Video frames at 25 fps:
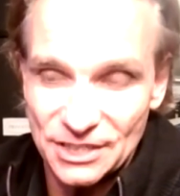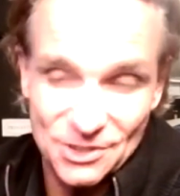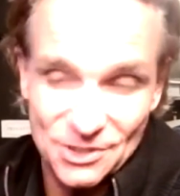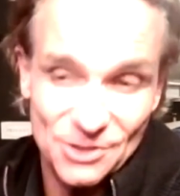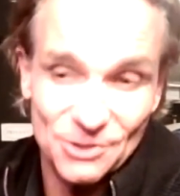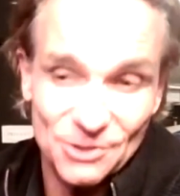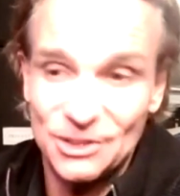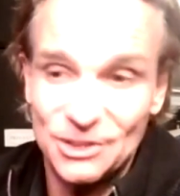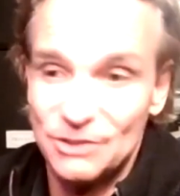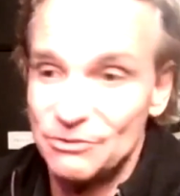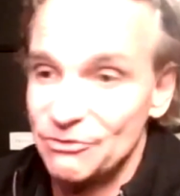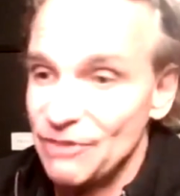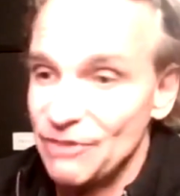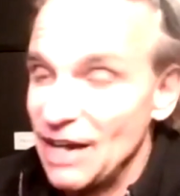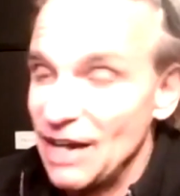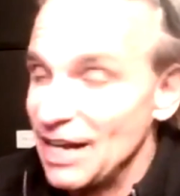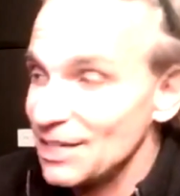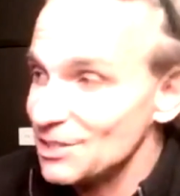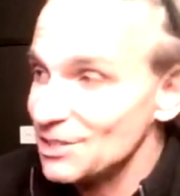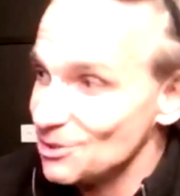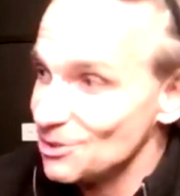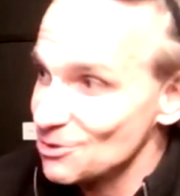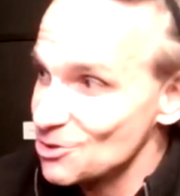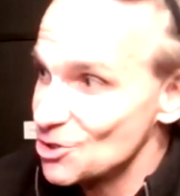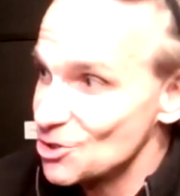So you
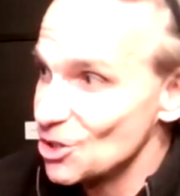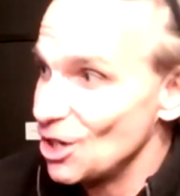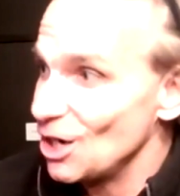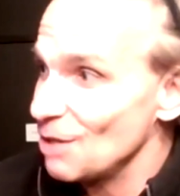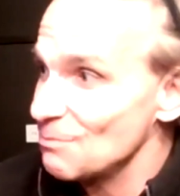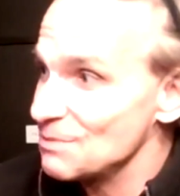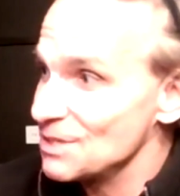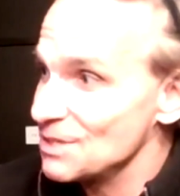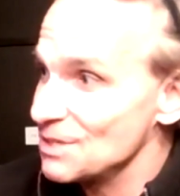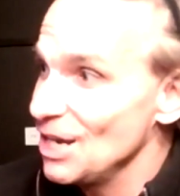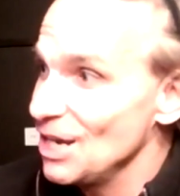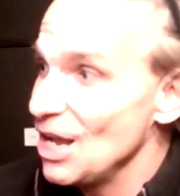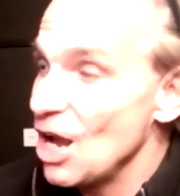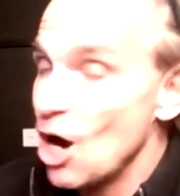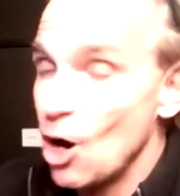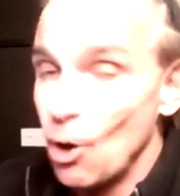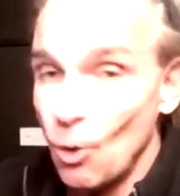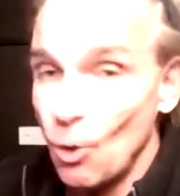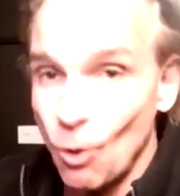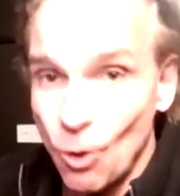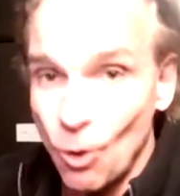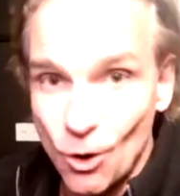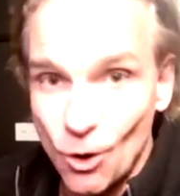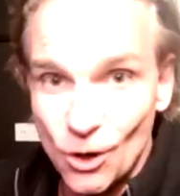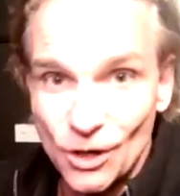find new jobs,
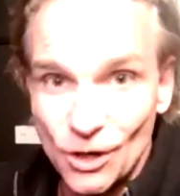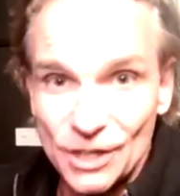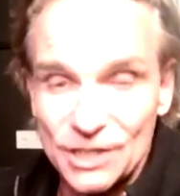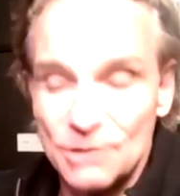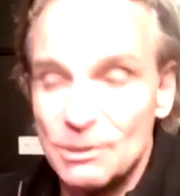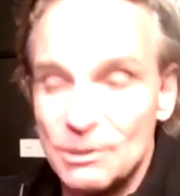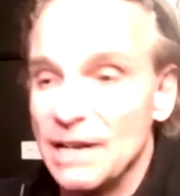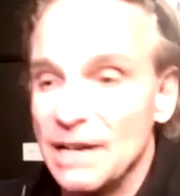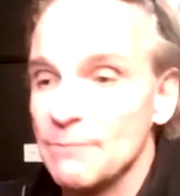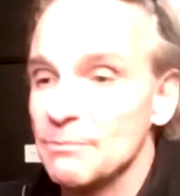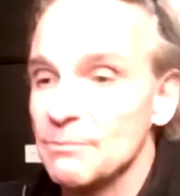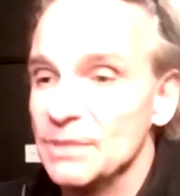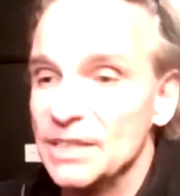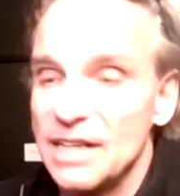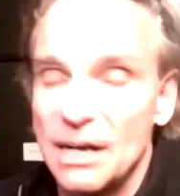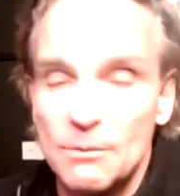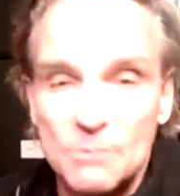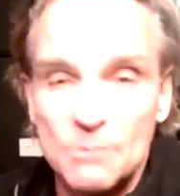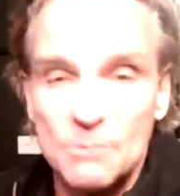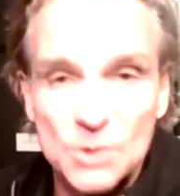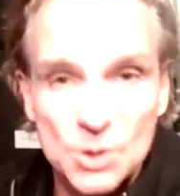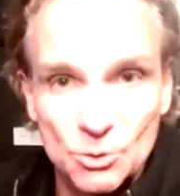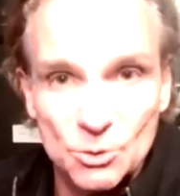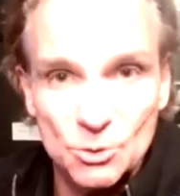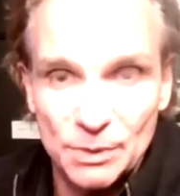or you can become
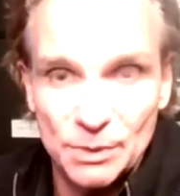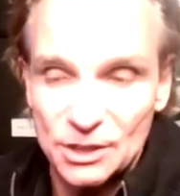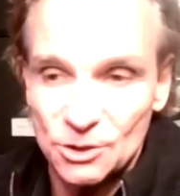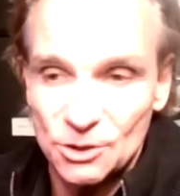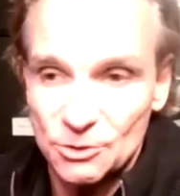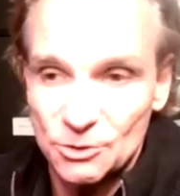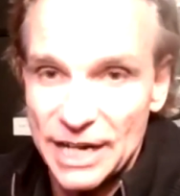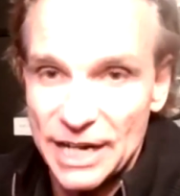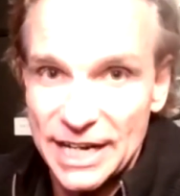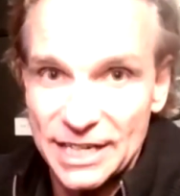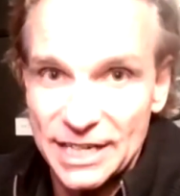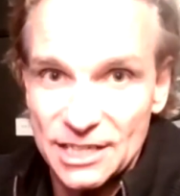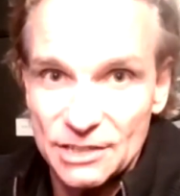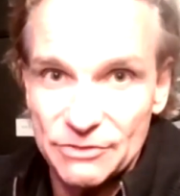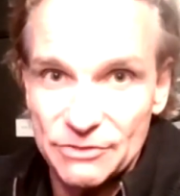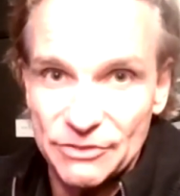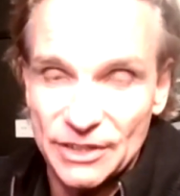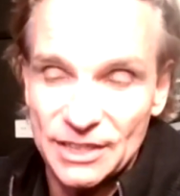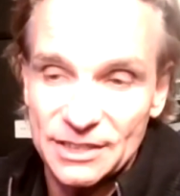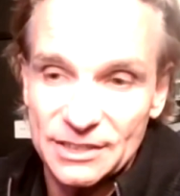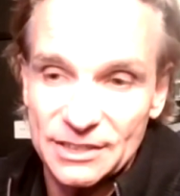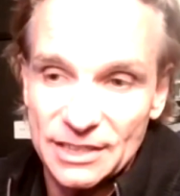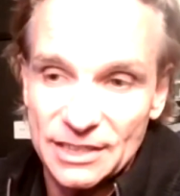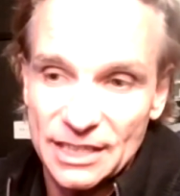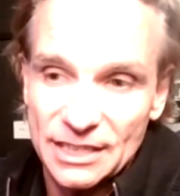super creative
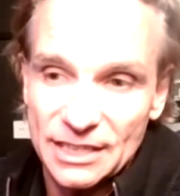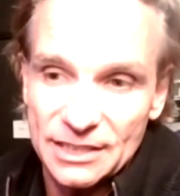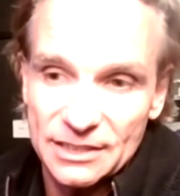and